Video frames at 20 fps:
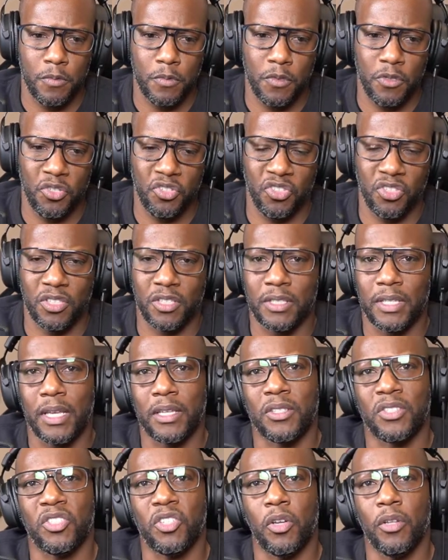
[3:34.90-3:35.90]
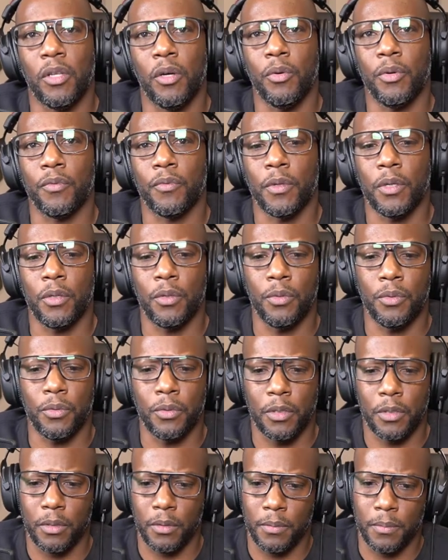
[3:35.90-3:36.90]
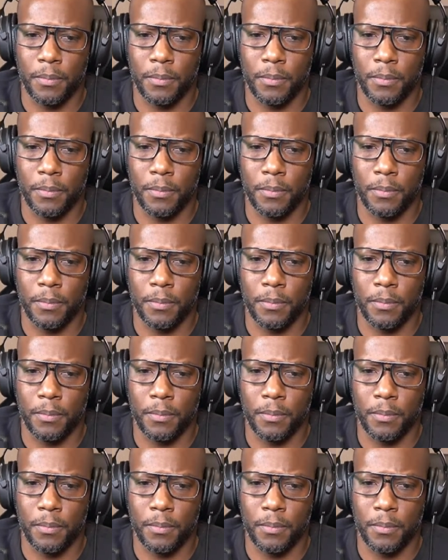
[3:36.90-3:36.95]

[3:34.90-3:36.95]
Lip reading: She's just like solo and rogue.